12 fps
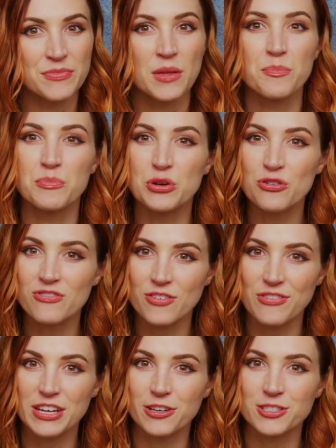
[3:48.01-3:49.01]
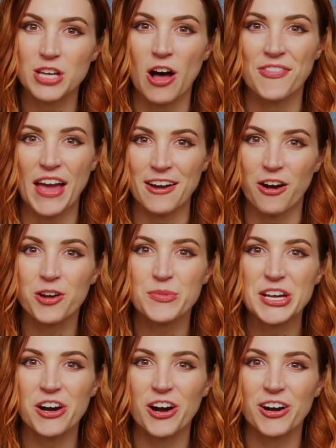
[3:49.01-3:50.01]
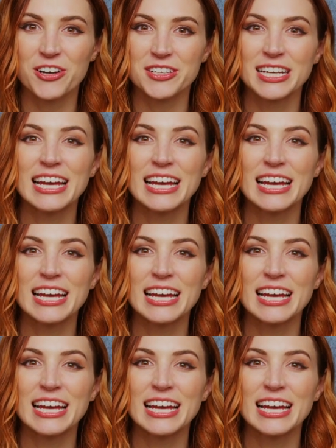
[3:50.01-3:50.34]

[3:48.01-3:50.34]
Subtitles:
move the figures on that army card,